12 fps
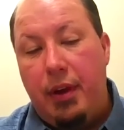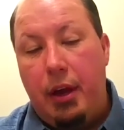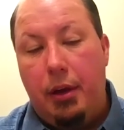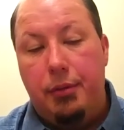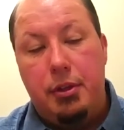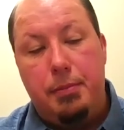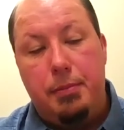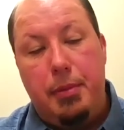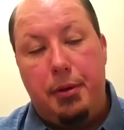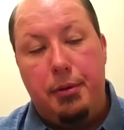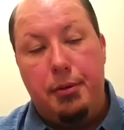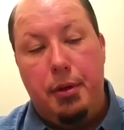of elder
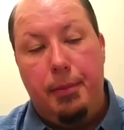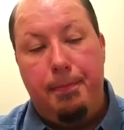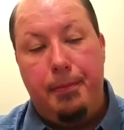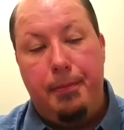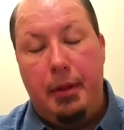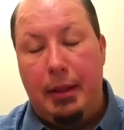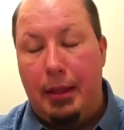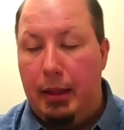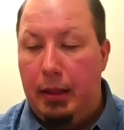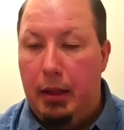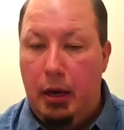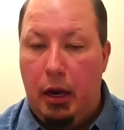speakers,
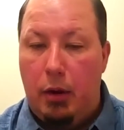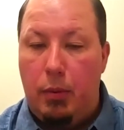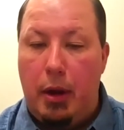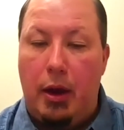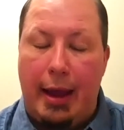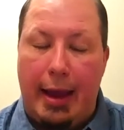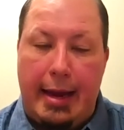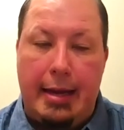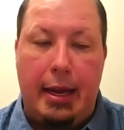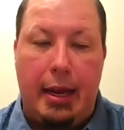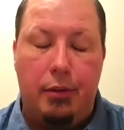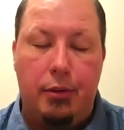around
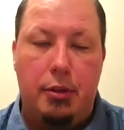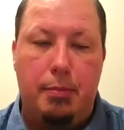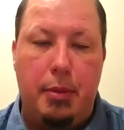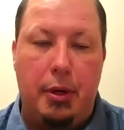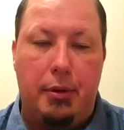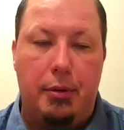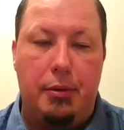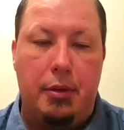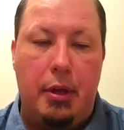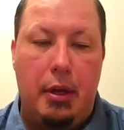8 elder speakers,